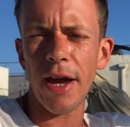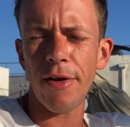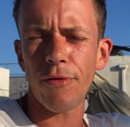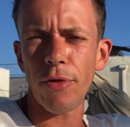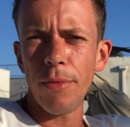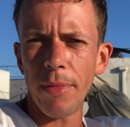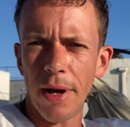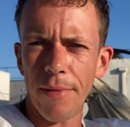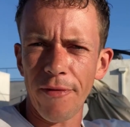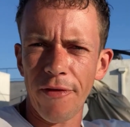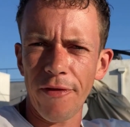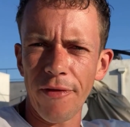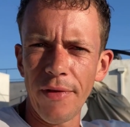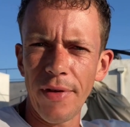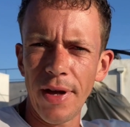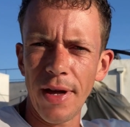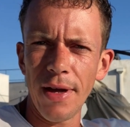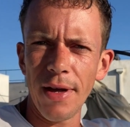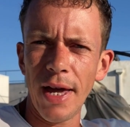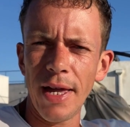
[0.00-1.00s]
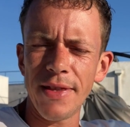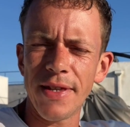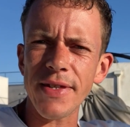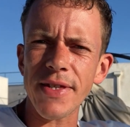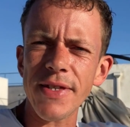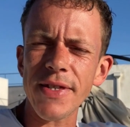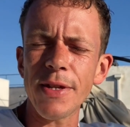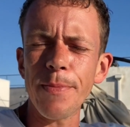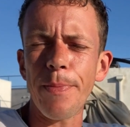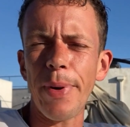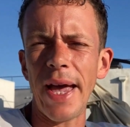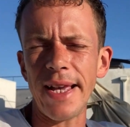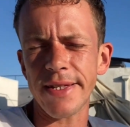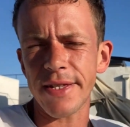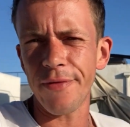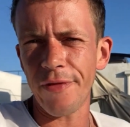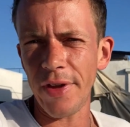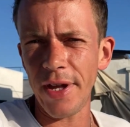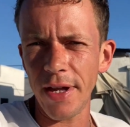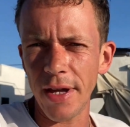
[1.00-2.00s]
every month. And this is the
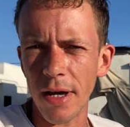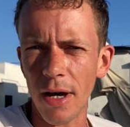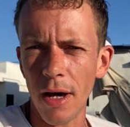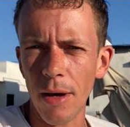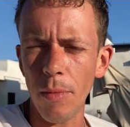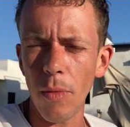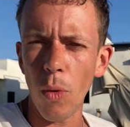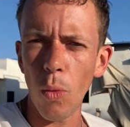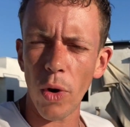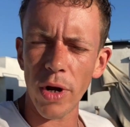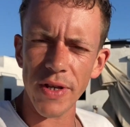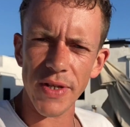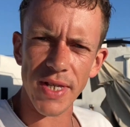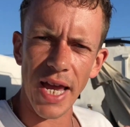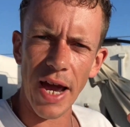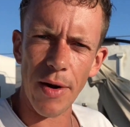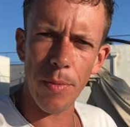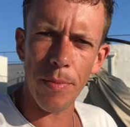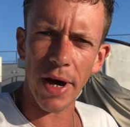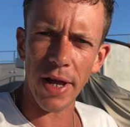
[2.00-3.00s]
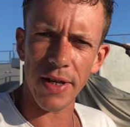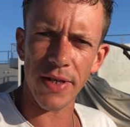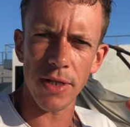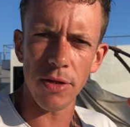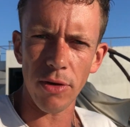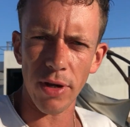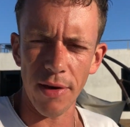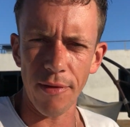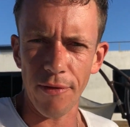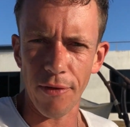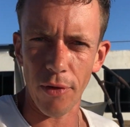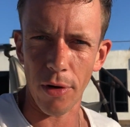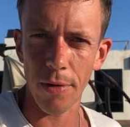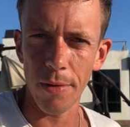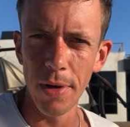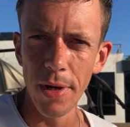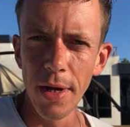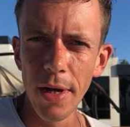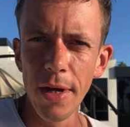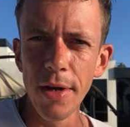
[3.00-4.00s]
passive income, what is everybody's looking
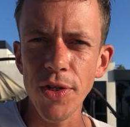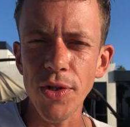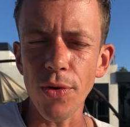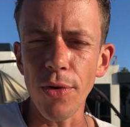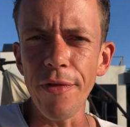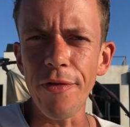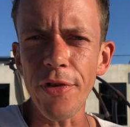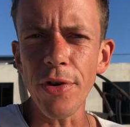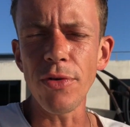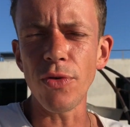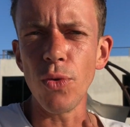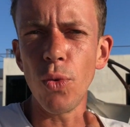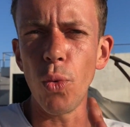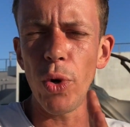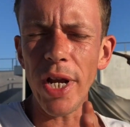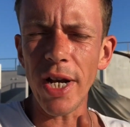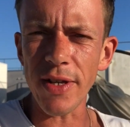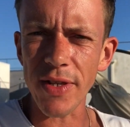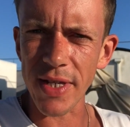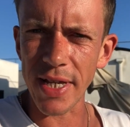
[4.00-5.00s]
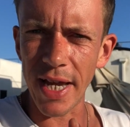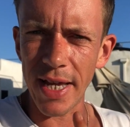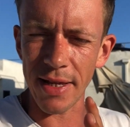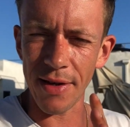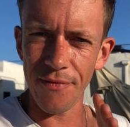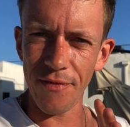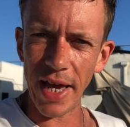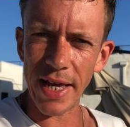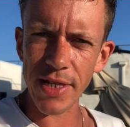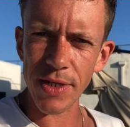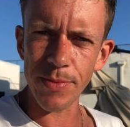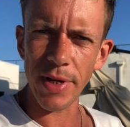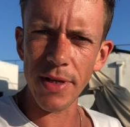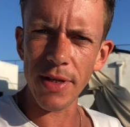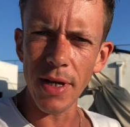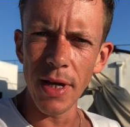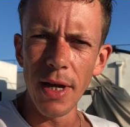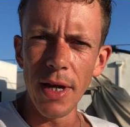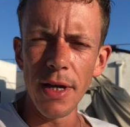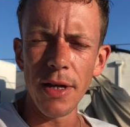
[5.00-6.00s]
for. So if you do real estate
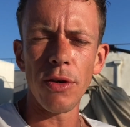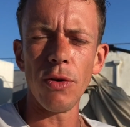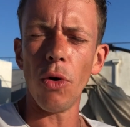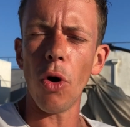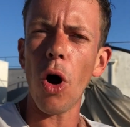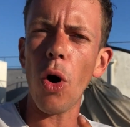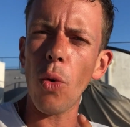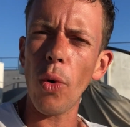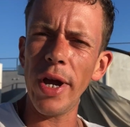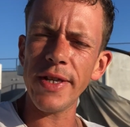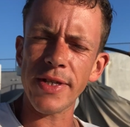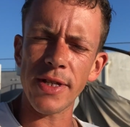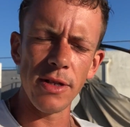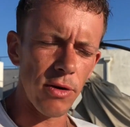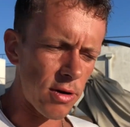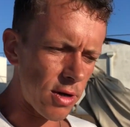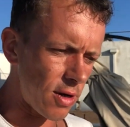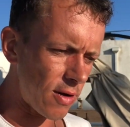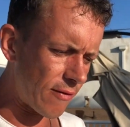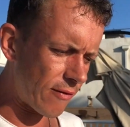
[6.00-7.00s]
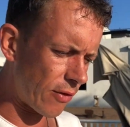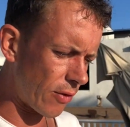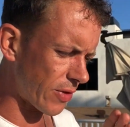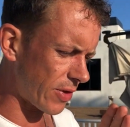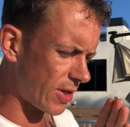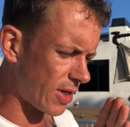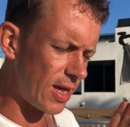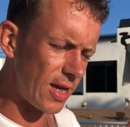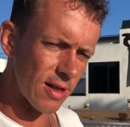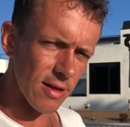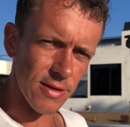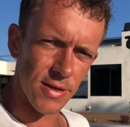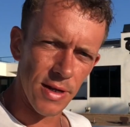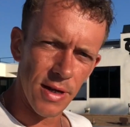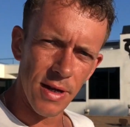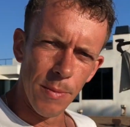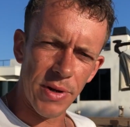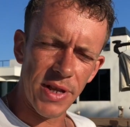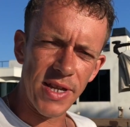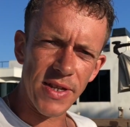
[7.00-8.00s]
investment, you always look for the yield.
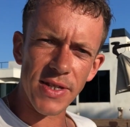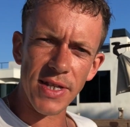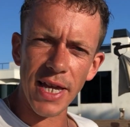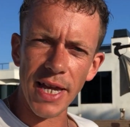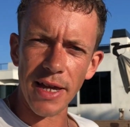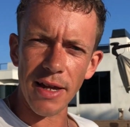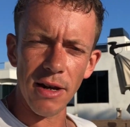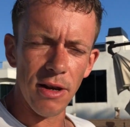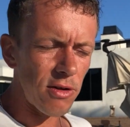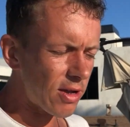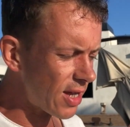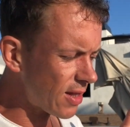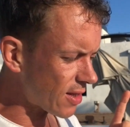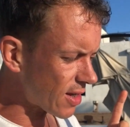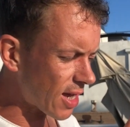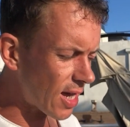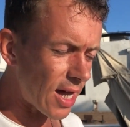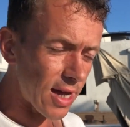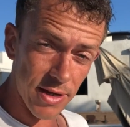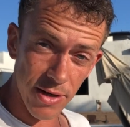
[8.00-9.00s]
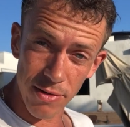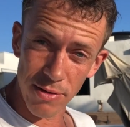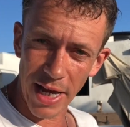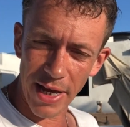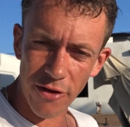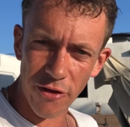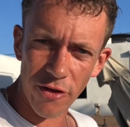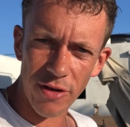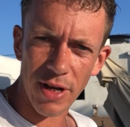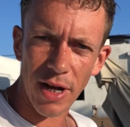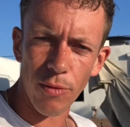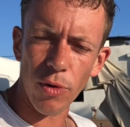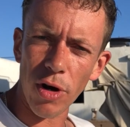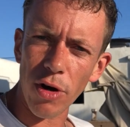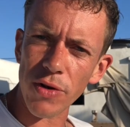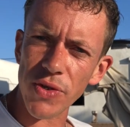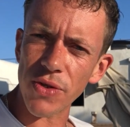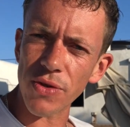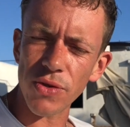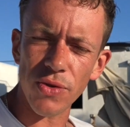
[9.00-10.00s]
Please take a look at the calculation. I will
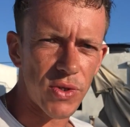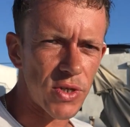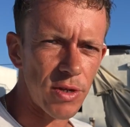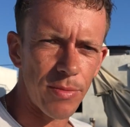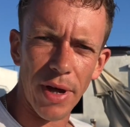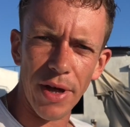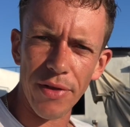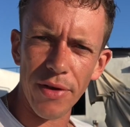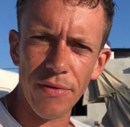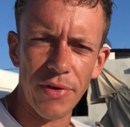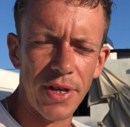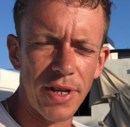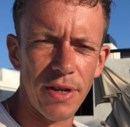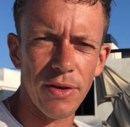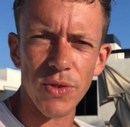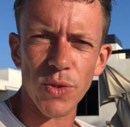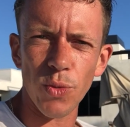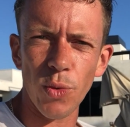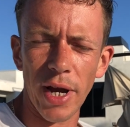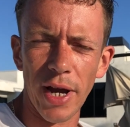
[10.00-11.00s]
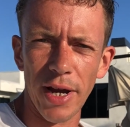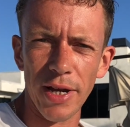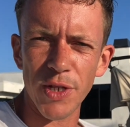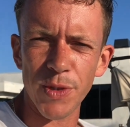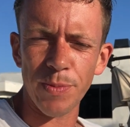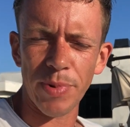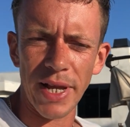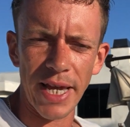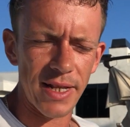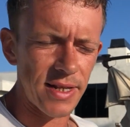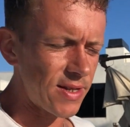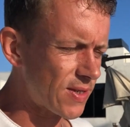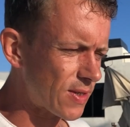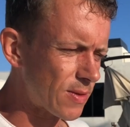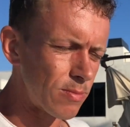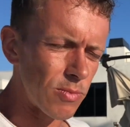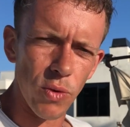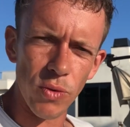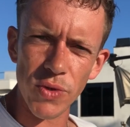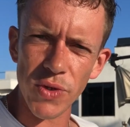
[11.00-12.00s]
also do some other videos where I explain this
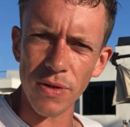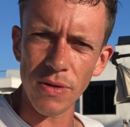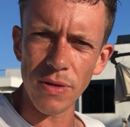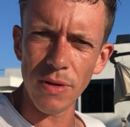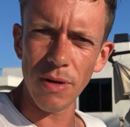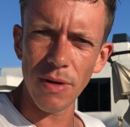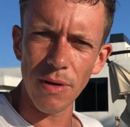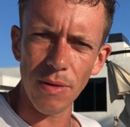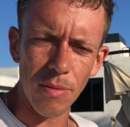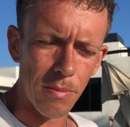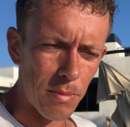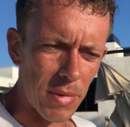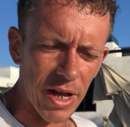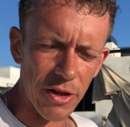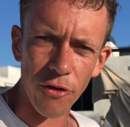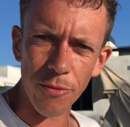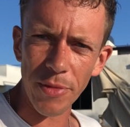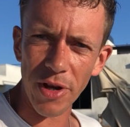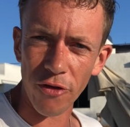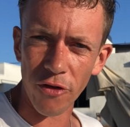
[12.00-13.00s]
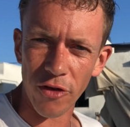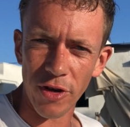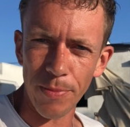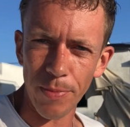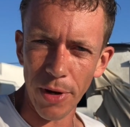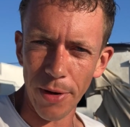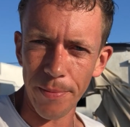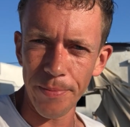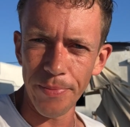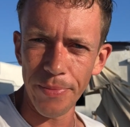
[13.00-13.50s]
much deeper.